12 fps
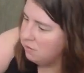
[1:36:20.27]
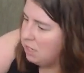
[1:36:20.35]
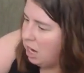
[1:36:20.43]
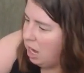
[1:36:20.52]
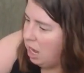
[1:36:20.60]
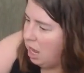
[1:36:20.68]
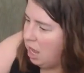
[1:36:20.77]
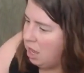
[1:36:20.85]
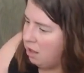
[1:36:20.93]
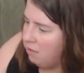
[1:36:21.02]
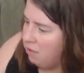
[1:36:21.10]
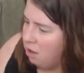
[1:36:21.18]

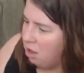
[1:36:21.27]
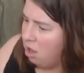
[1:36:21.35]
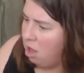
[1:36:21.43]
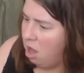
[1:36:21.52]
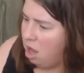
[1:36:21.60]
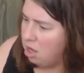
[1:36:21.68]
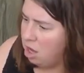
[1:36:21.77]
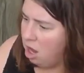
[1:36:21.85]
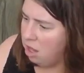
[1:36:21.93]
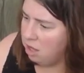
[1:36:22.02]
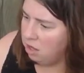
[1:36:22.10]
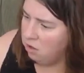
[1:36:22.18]
dyes on cotton
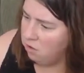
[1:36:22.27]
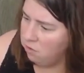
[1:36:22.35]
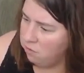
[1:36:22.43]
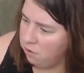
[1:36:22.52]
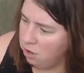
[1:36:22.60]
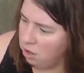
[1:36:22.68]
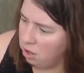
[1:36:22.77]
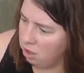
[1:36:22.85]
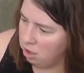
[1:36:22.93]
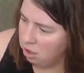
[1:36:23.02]
that you use for